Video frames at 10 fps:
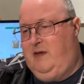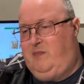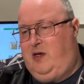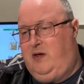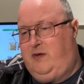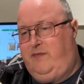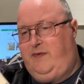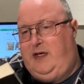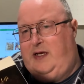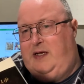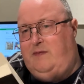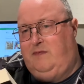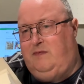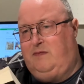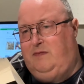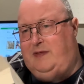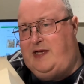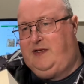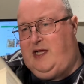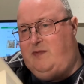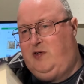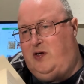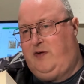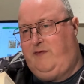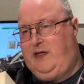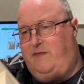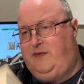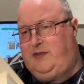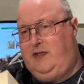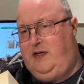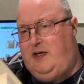Biography, latter-day biography, obviously.